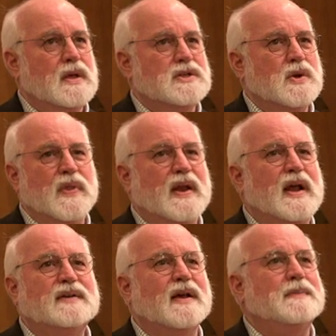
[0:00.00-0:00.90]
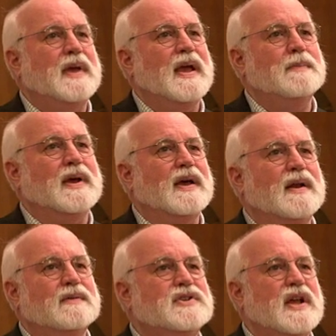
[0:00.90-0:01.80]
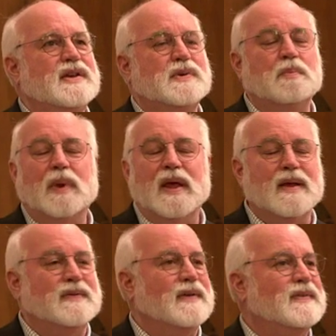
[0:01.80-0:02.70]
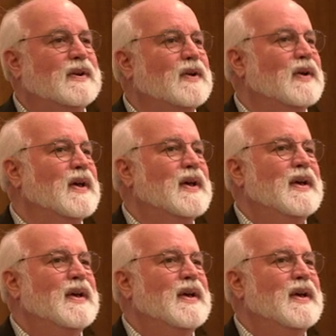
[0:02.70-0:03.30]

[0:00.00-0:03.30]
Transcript: So when the nighttime came, I kind of changed in plans. I said, "Look,